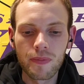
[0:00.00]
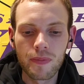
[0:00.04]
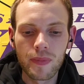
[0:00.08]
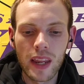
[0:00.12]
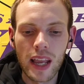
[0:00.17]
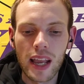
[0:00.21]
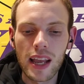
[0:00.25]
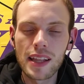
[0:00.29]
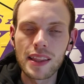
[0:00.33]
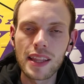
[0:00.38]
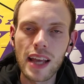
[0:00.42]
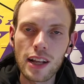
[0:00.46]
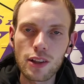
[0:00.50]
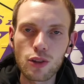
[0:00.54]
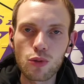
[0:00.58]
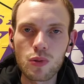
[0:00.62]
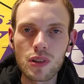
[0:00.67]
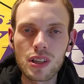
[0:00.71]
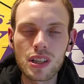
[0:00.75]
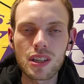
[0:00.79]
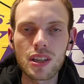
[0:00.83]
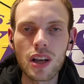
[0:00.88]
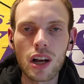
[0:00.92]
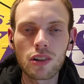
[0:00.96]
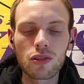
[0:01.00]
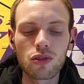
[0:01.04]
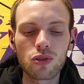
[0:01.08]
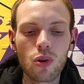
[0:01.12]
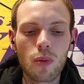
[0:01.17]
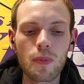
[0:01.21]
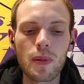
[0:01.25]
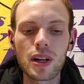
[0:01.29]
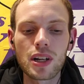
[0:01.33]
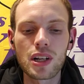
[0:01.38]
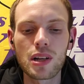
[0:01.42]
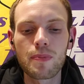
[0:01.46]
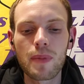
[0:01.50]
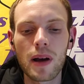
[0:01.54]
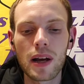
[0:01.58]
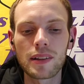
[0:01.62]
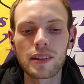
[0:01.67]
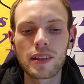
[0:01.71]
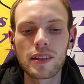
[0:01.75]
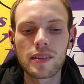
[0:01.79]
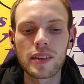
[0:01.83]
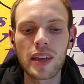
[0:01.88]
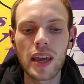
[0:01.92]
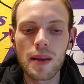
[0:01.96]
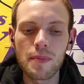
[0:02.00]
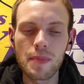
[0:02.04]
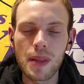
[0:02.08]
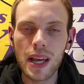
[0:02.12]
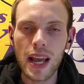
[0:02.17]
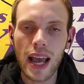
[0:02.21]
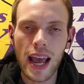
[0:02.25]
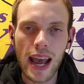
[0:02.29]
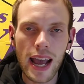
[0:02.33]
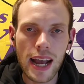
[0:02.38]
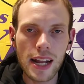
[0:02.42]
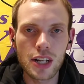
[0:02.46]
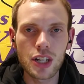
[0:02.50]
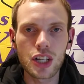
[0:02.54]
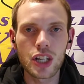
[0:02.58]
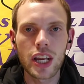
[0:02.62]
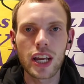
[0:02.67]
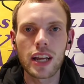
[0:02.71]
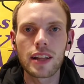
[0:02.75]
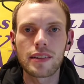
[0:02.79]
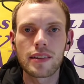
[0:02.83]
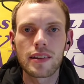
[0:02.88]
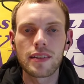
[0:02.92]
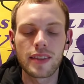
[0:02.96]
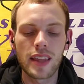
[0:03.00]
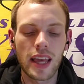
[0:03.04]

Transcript: And that's what sucks so much about this game. They had chances.